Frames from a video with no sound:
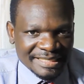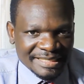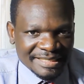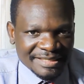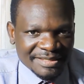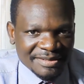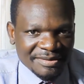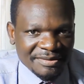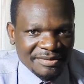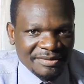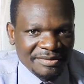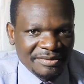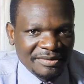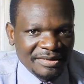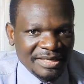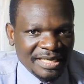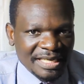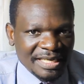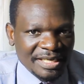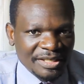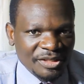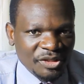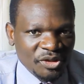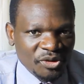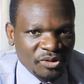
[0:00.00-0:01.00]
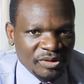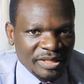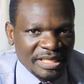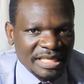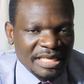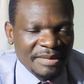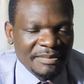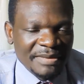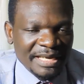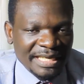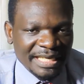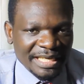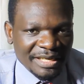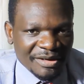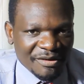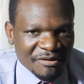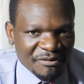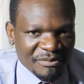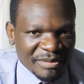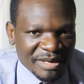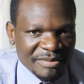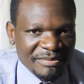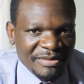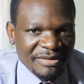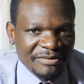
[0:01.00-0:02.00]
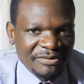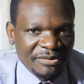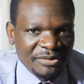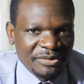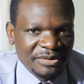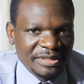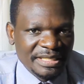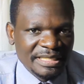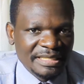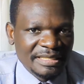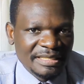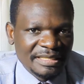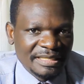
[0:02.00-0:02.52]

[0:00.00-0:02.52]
So during the making of baby food,